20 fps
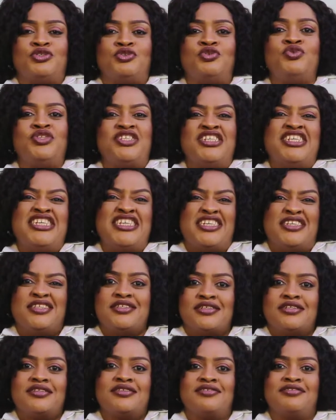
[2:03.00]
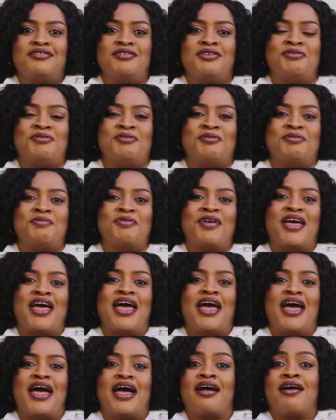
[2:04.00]
you need, you know,
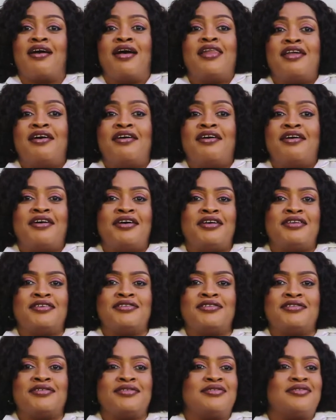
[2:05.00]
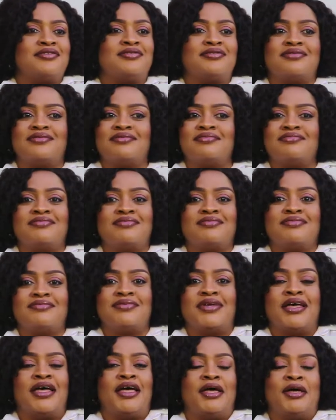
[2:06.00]
uh, colors,
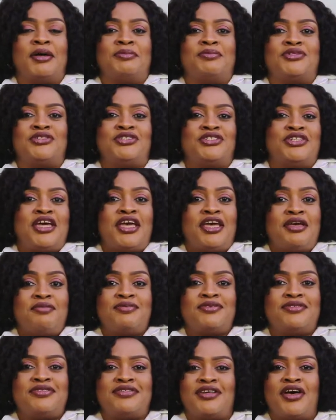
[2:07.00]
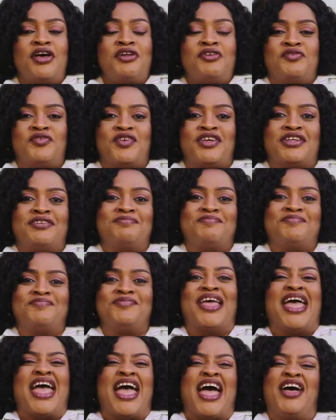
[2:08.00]
um, shapes, all of it.
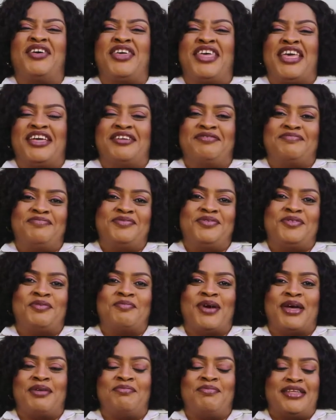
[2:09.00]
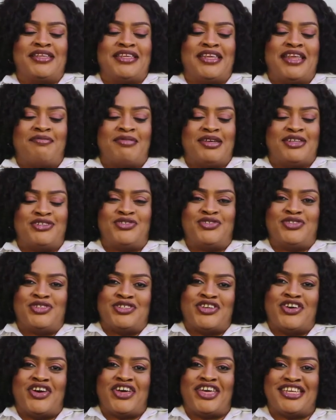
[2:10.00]
Okay, my name. Let me
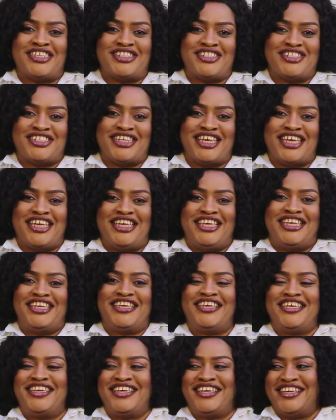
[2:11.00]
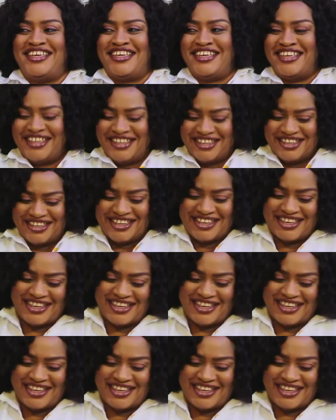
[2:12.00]
introduce our guest today,